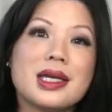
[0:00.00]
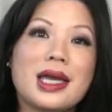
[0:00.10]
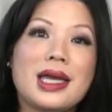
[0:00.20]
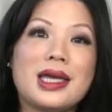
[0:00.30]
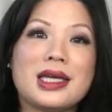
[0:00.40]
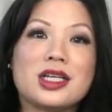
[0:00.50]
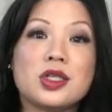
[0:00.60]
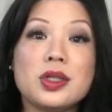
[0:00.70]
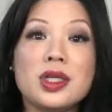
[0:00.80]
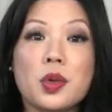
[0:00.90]

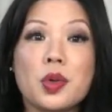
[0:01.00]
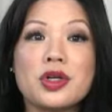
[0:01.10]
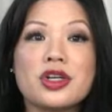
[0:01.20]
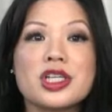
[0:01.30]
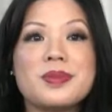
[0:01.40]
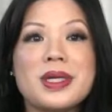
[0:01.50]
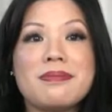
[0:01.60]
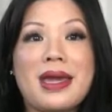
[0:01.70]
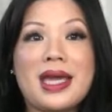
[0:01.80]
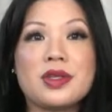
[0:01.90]
including orders being
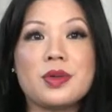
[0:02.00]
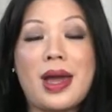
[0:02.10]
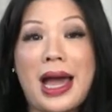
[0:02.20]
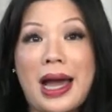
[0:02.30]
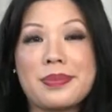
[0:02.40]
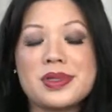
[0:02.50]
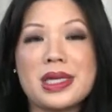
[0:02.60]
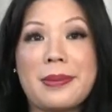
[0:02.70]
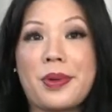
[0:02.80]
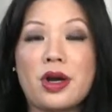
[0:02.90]
made through apps
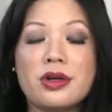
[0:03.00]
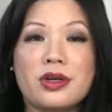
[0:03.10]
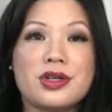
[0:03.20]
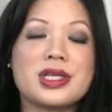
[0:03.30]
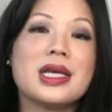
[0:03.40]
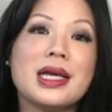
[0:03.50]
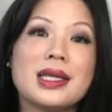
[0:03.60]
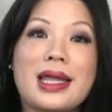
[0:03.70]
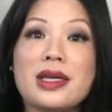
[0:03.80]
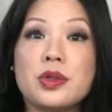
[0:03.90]
and partners
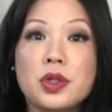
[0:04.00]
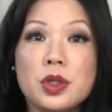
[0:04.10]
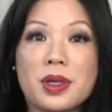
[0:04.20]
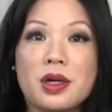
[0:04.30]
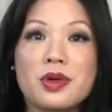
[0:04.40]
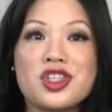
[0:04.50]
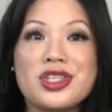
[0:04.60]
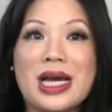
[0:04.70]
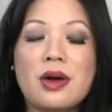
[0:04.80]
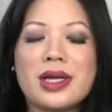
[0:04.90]
like Uber, which
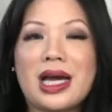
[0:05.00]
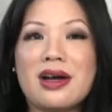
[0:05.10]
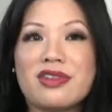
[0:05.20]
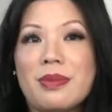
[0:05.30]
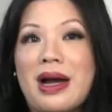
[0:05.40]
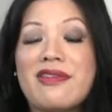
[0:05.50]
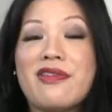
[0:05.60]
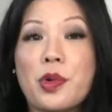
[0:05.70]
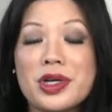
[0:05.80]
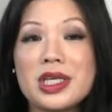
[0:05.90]
now account for about
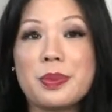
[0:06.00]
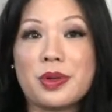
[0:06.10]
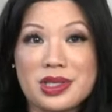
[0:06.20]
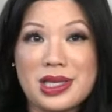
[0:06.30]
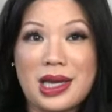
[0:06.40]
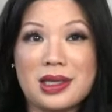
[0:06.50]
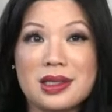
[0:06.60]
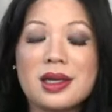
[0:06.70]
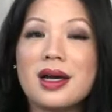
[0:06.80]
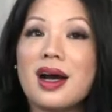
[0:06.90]
40%
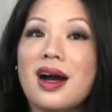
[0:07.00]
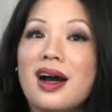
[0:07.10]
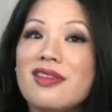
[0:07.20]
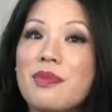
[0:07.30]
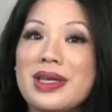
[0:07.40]
of